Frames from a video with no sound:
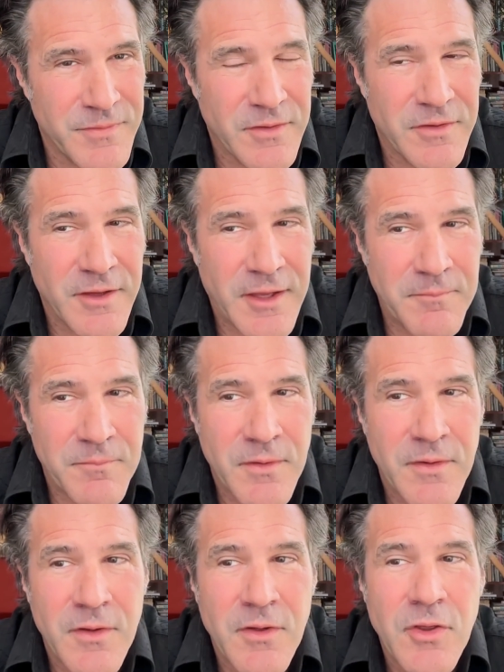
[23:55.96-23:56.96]
Okay.
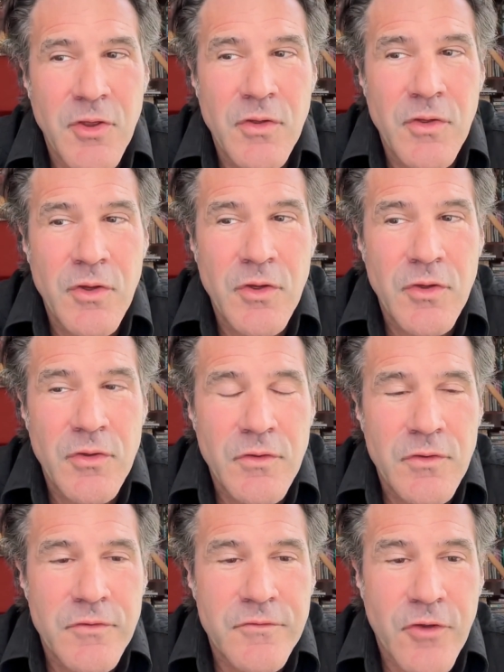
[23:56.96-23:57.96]

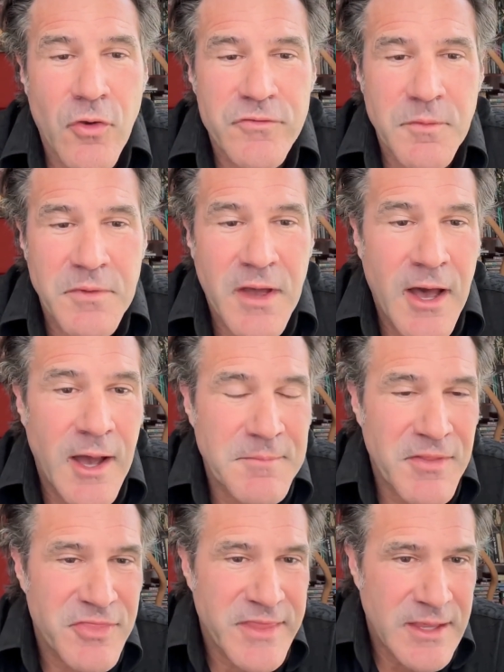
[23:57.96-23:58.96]
So some
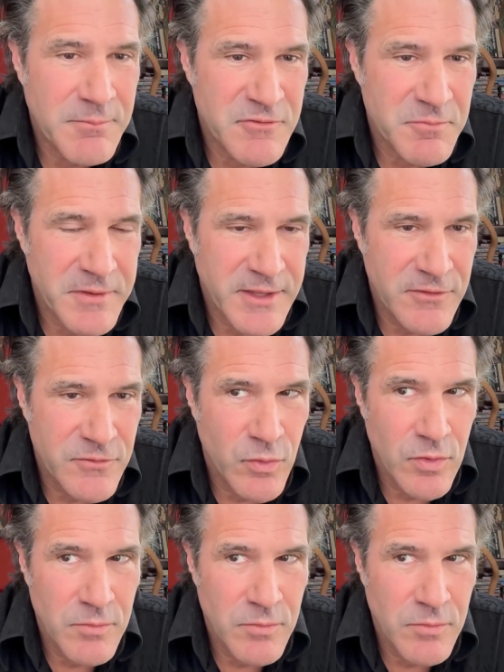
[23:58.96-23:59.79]
common themes begin to